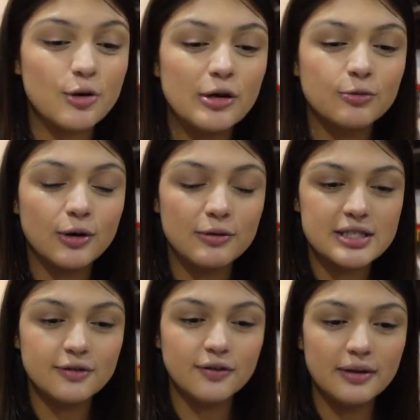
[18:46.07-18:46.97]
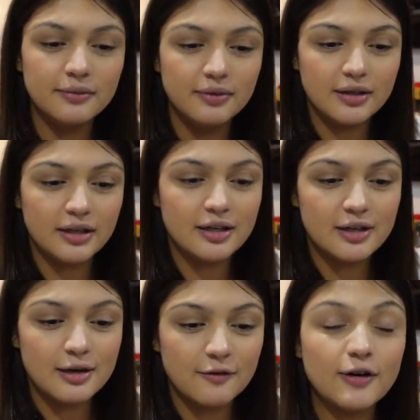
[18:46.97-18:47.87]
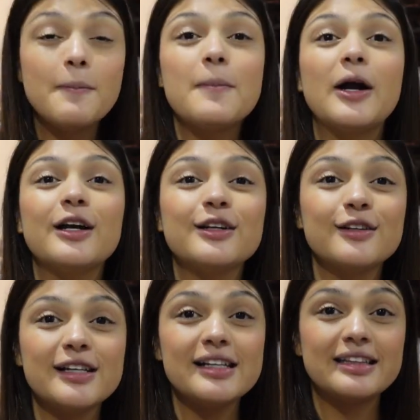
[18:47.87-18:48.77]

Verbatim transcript: What, what was it from? Margaret. From Margaret.